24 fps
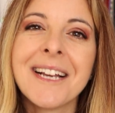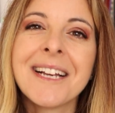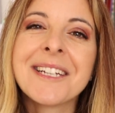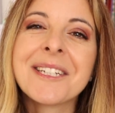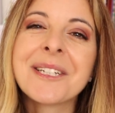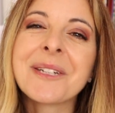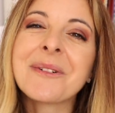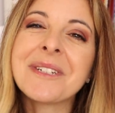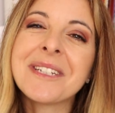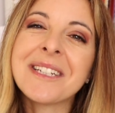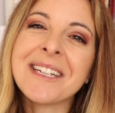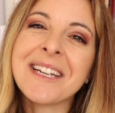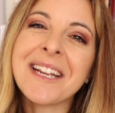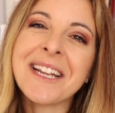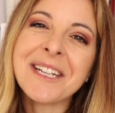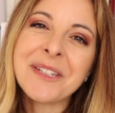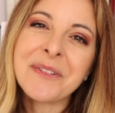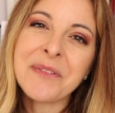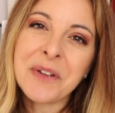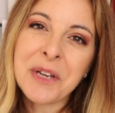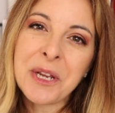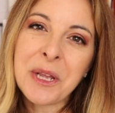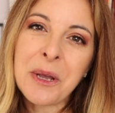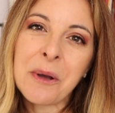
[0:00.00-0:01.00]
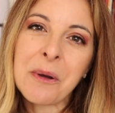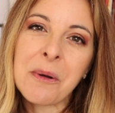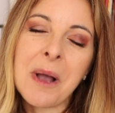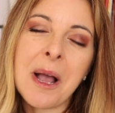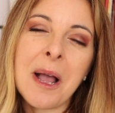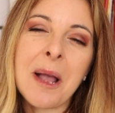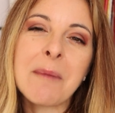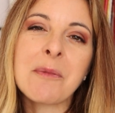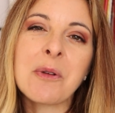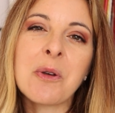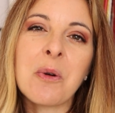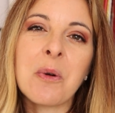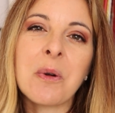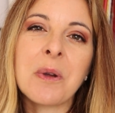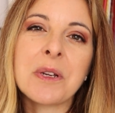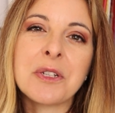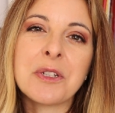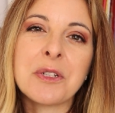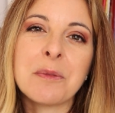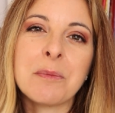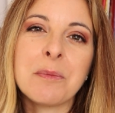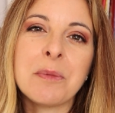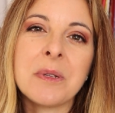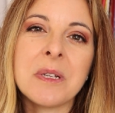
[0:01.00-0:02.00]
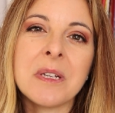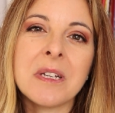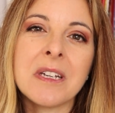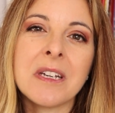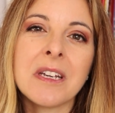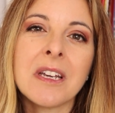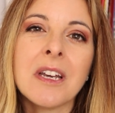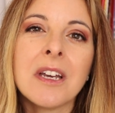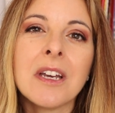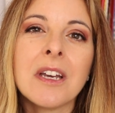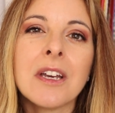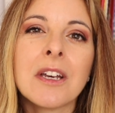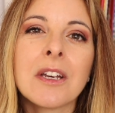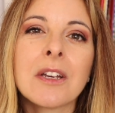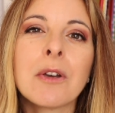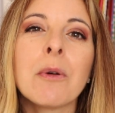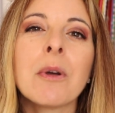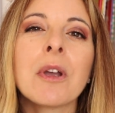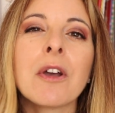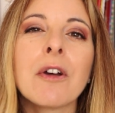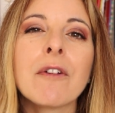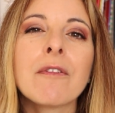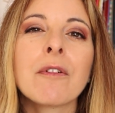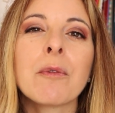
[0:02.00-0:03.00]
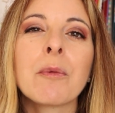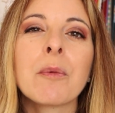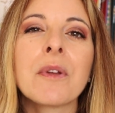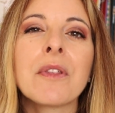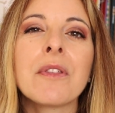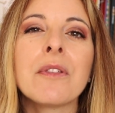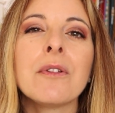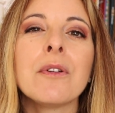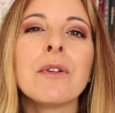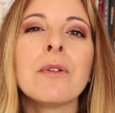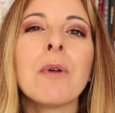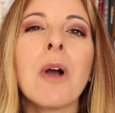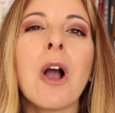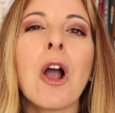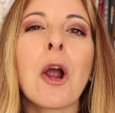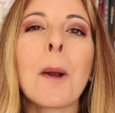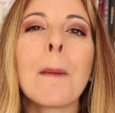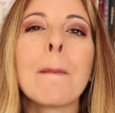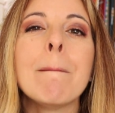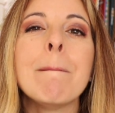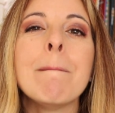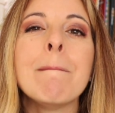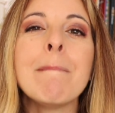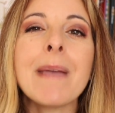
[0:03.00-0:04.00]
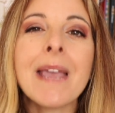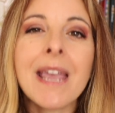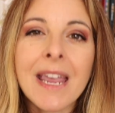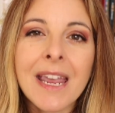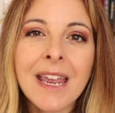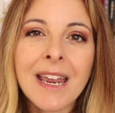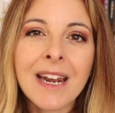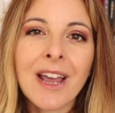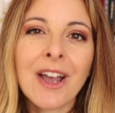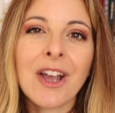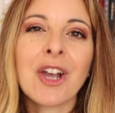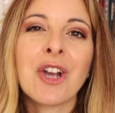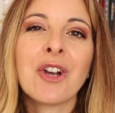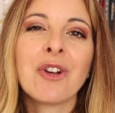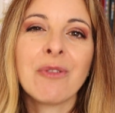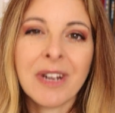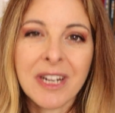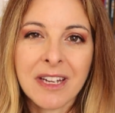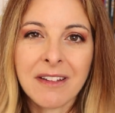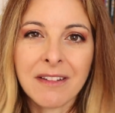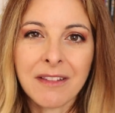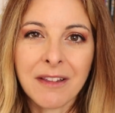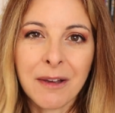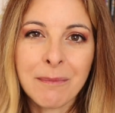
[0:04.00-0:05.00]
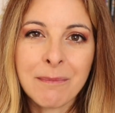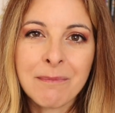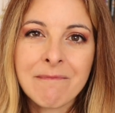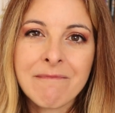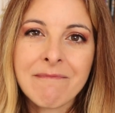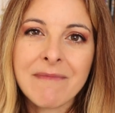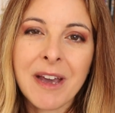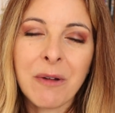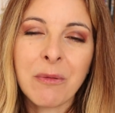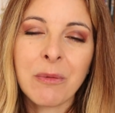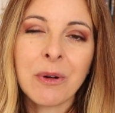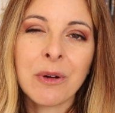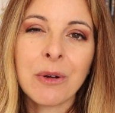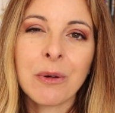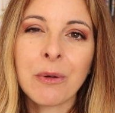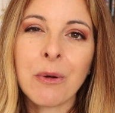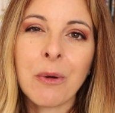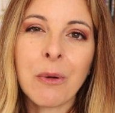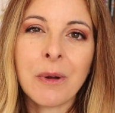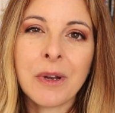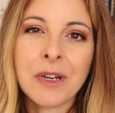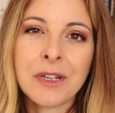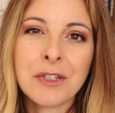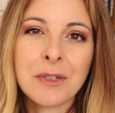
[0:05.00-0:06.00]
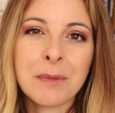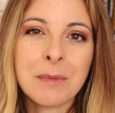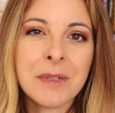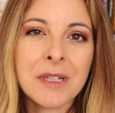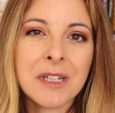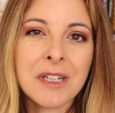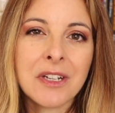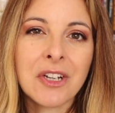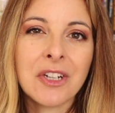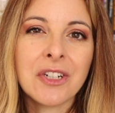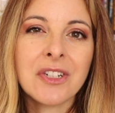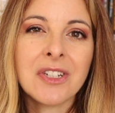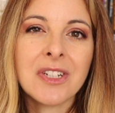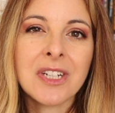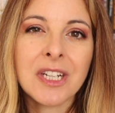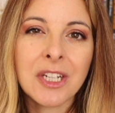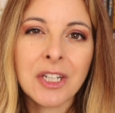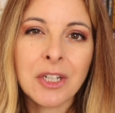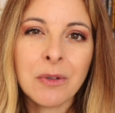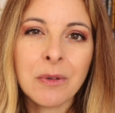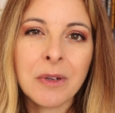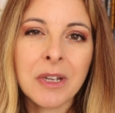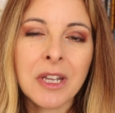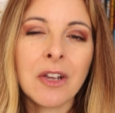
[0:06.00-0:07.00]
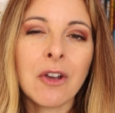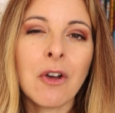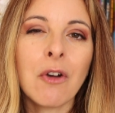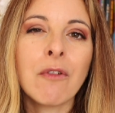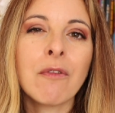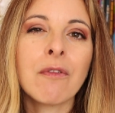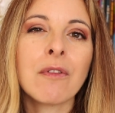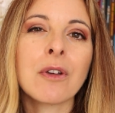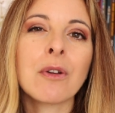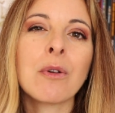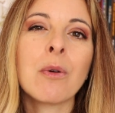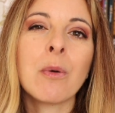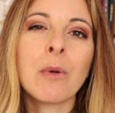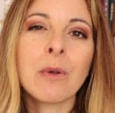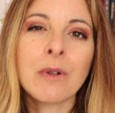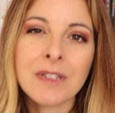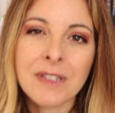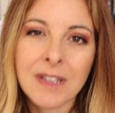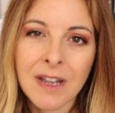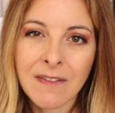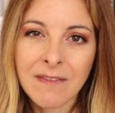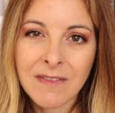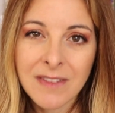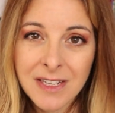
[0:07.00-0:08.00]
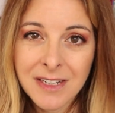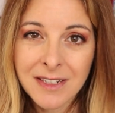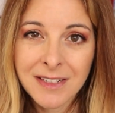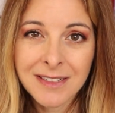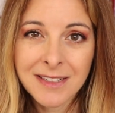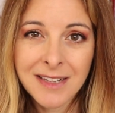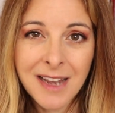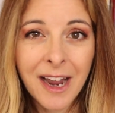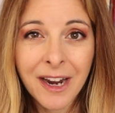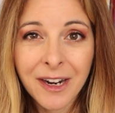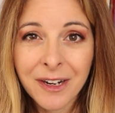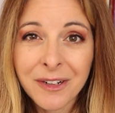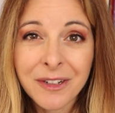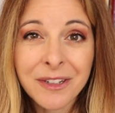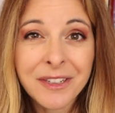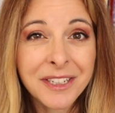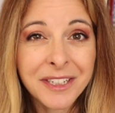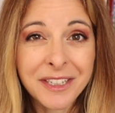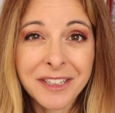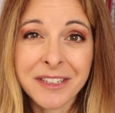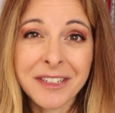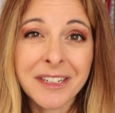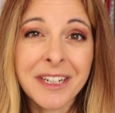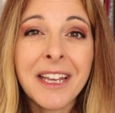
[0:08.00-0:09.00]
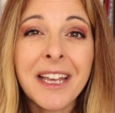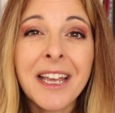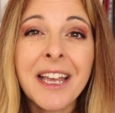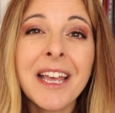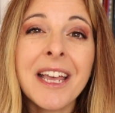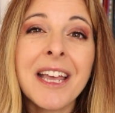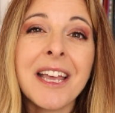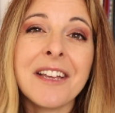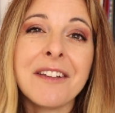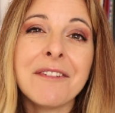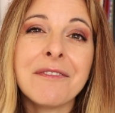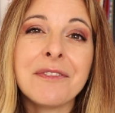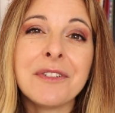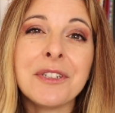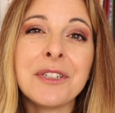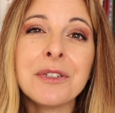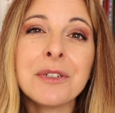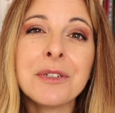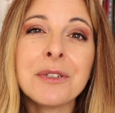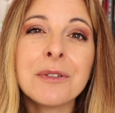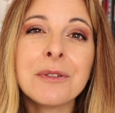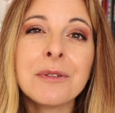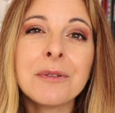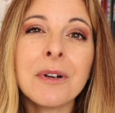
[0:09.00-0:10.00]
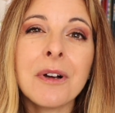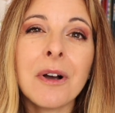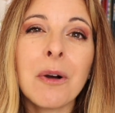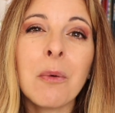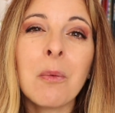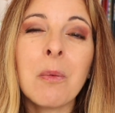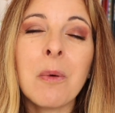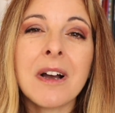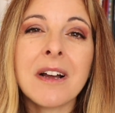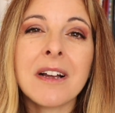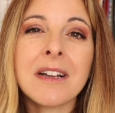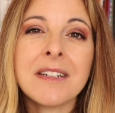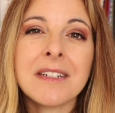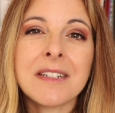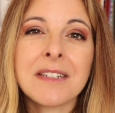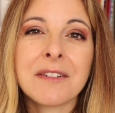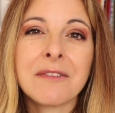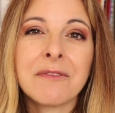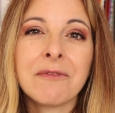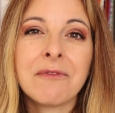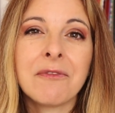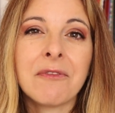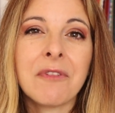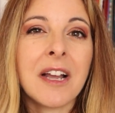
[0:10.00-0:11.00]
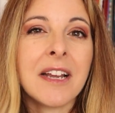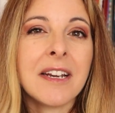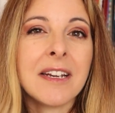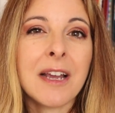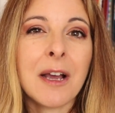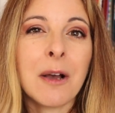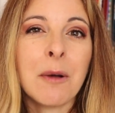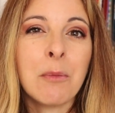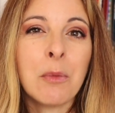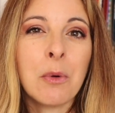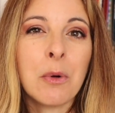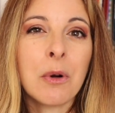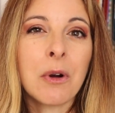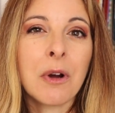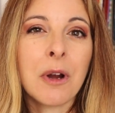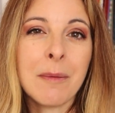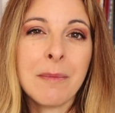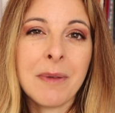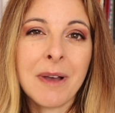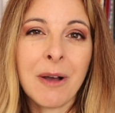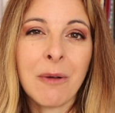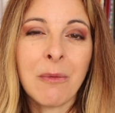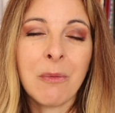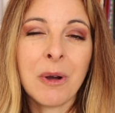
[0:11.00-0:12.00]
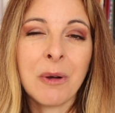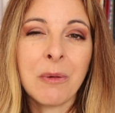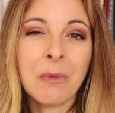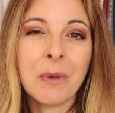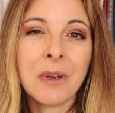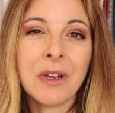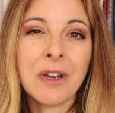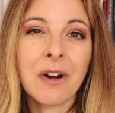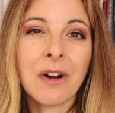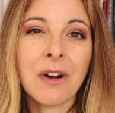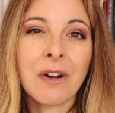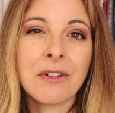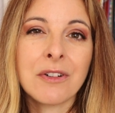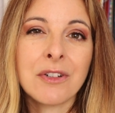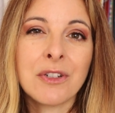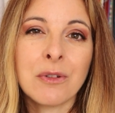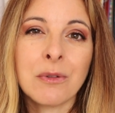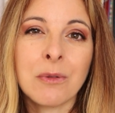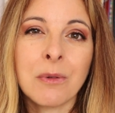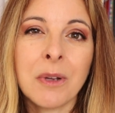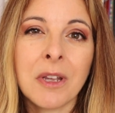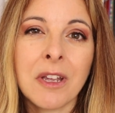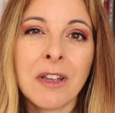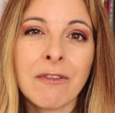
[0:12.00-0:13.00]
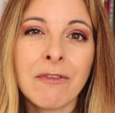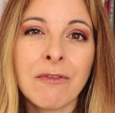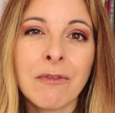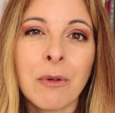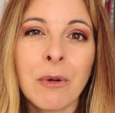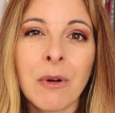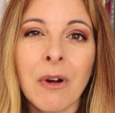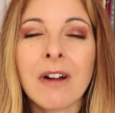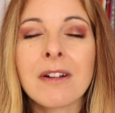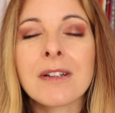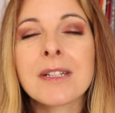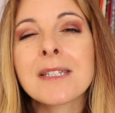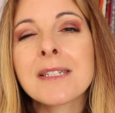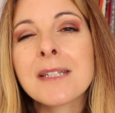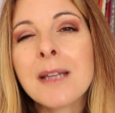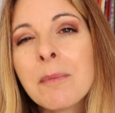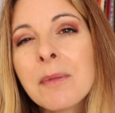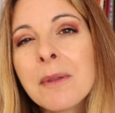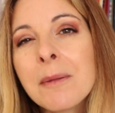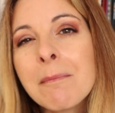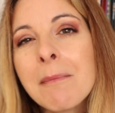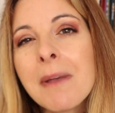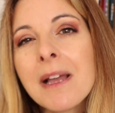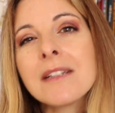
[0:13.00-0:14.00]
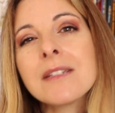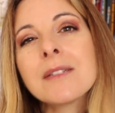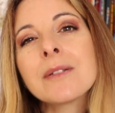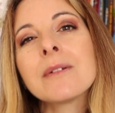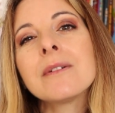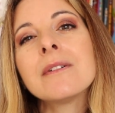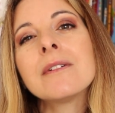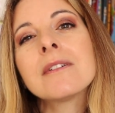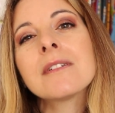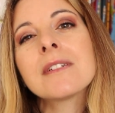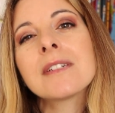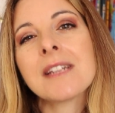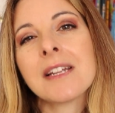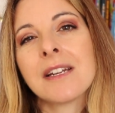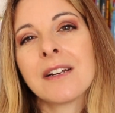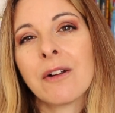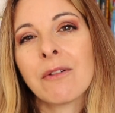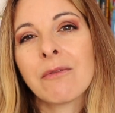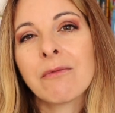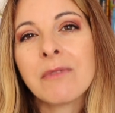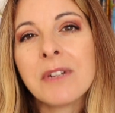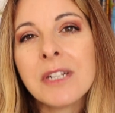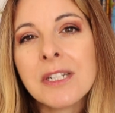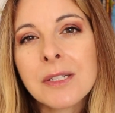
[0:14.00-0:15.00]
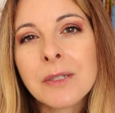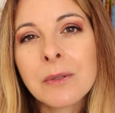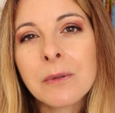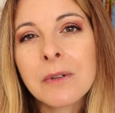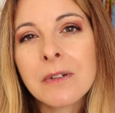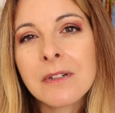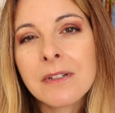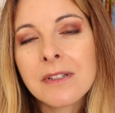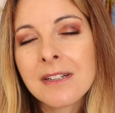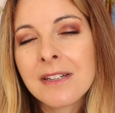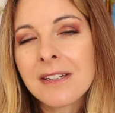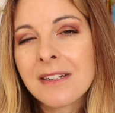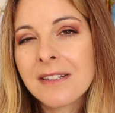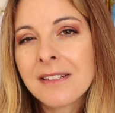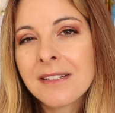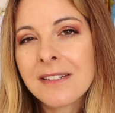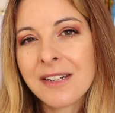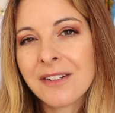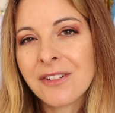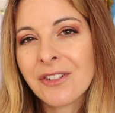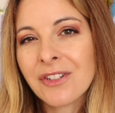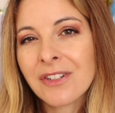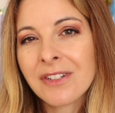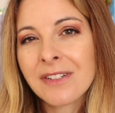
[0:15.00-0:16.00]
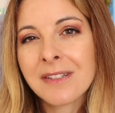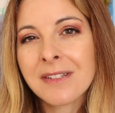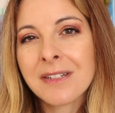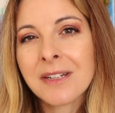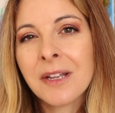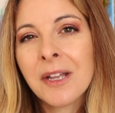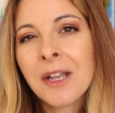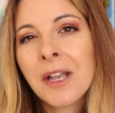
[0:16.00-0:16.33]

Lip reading: So in today's video, I'm going to be going over with you our main curriculum that we're going to be continuing over the course of the entire year. If you want to find out more about what we are doing for our supplementals and our resources and just